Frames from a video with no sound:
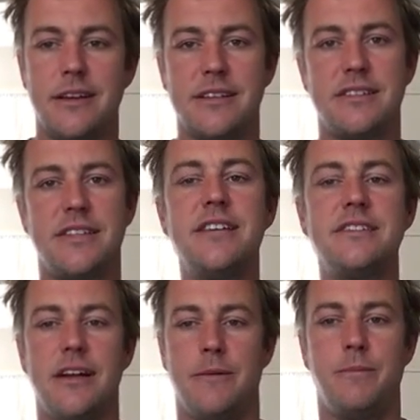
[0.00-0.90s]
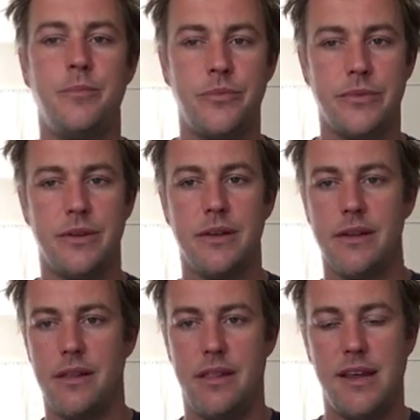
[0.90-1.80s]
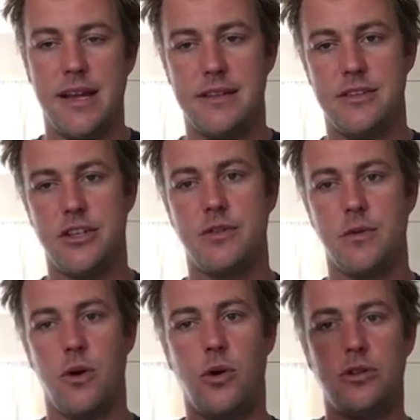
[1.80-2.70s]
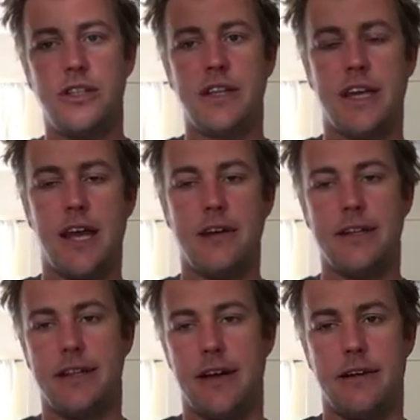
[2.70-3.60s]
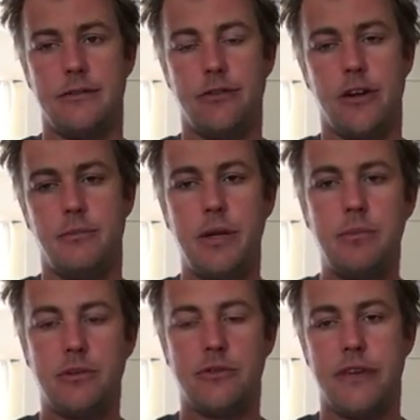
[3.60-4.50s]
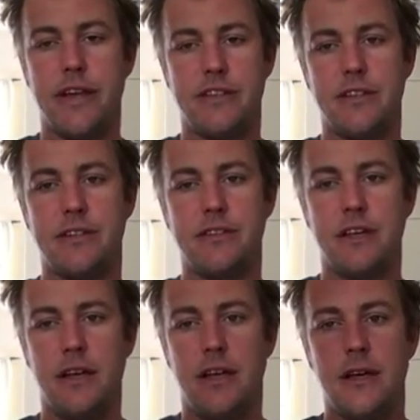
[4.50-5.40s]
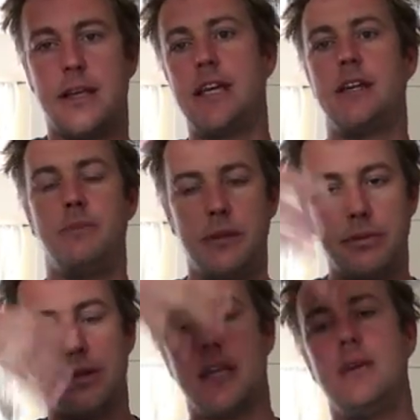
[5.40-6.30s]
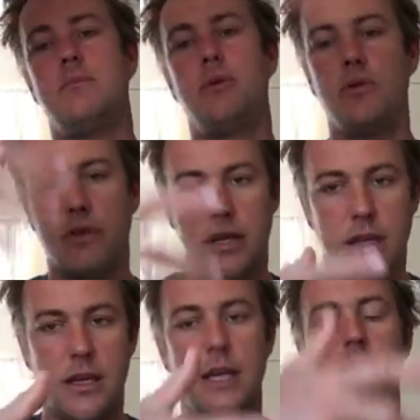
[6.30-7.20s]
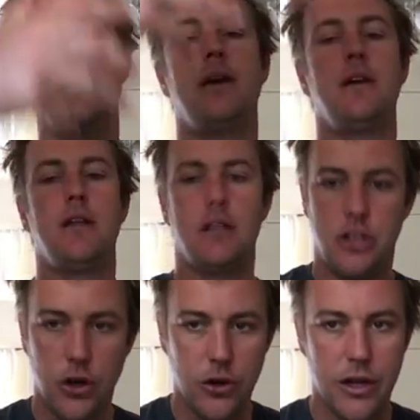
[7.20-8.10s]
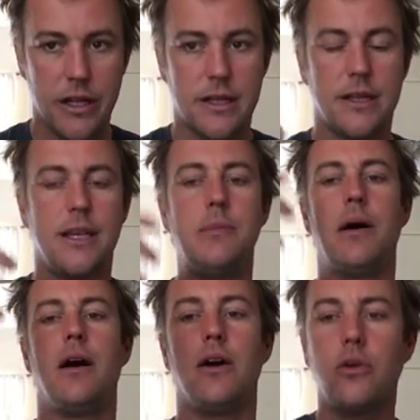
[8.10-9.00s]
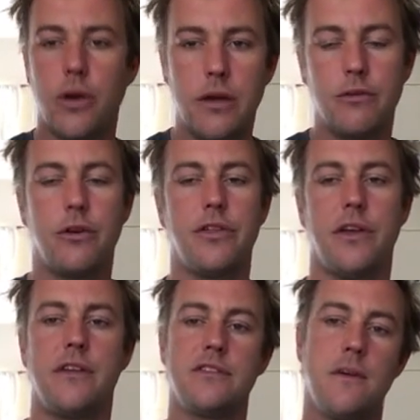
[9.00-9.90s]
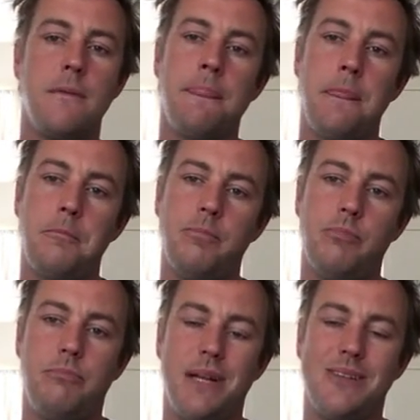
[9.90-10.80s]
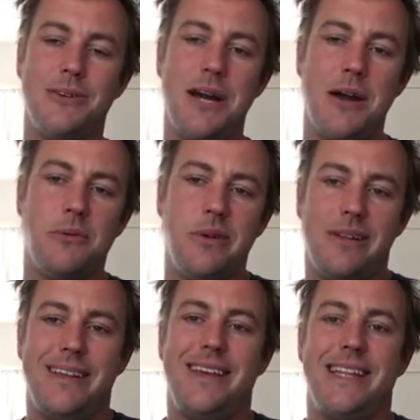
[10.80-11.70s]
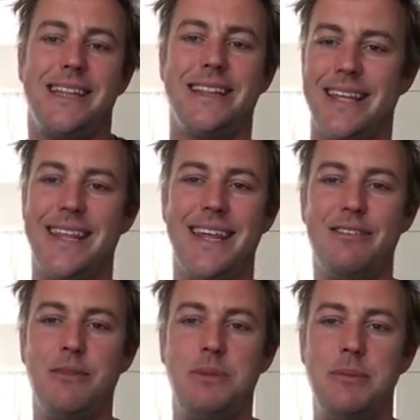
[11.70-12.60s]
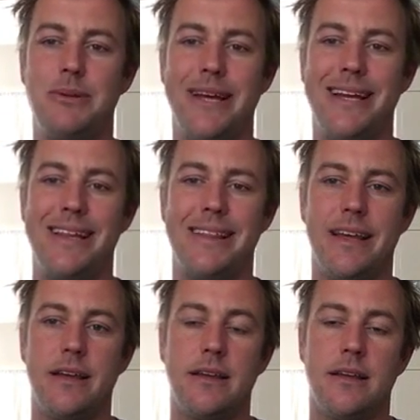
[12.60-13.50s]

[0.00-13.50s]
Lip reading: system that's just holding the carrot there in front of people's faces, getting people to keep moving and keep yearning and keep hungering for things. But they're not really giving people anything.